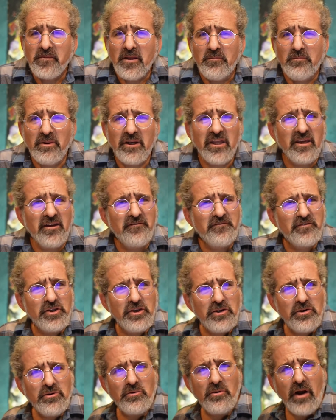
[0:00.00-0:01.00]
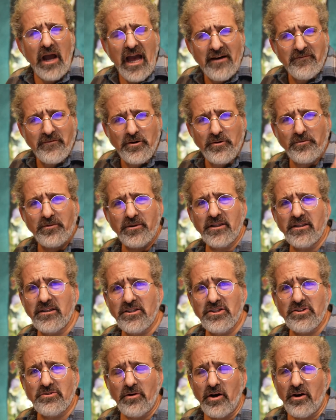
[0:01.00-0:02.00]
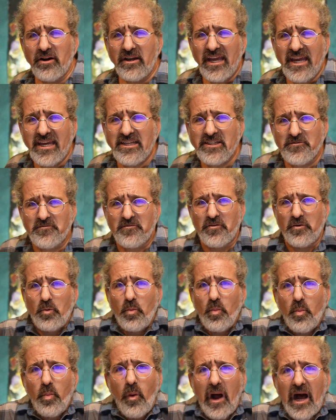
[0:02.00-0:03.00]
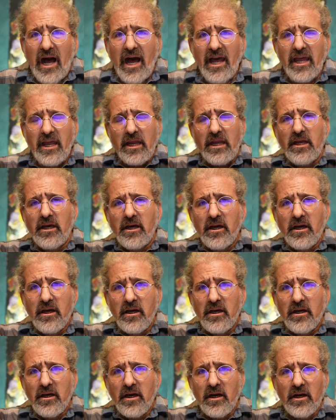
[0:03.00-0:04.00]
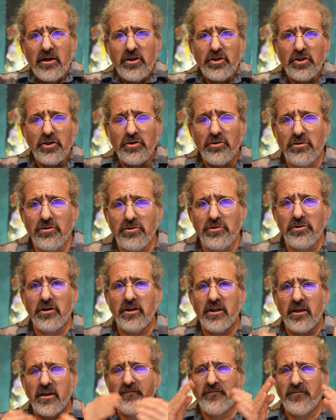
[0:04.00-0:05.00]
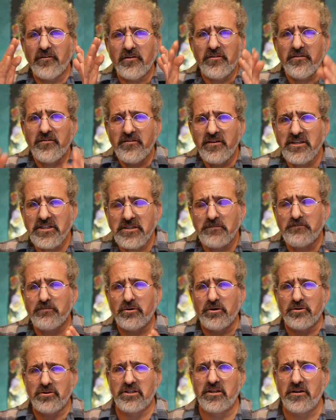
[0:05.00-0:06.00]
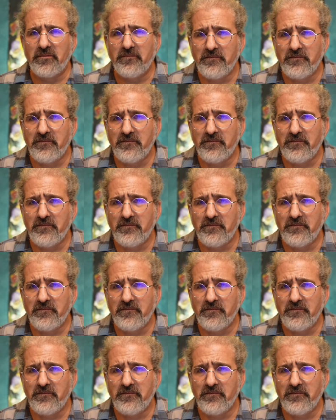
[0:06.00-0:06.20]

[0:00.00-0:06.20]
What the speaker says: But if you have a really strong case for why you're looking for this person,